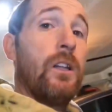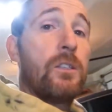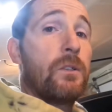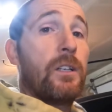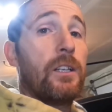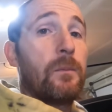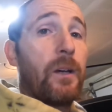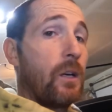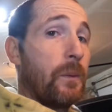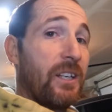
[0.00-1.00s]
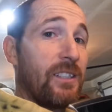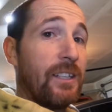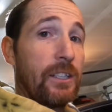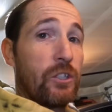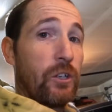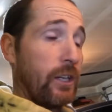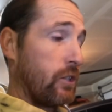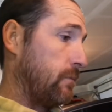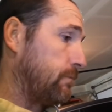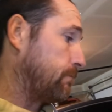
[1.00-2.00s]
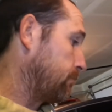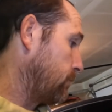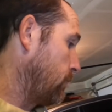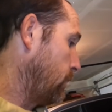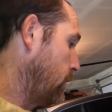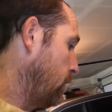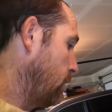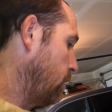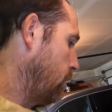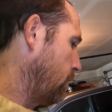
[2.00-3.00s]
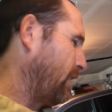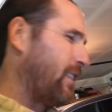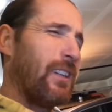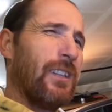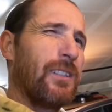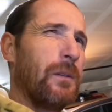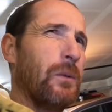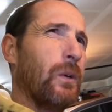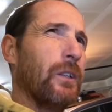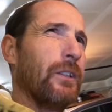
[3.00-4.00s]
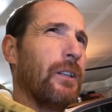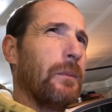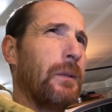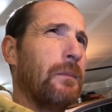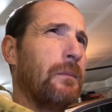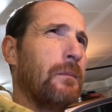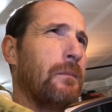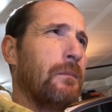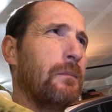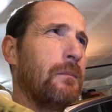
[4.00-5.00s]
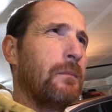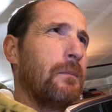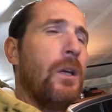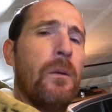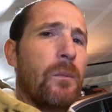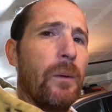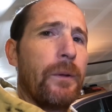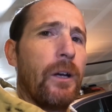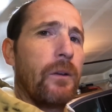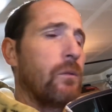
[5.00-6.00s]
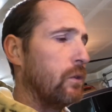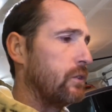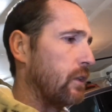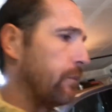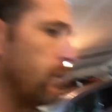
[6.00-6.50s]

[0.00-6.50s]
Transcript: On this one, it doesn't matter because that's trash. Unless I get somebody to weld it up. Probably not. We'll see.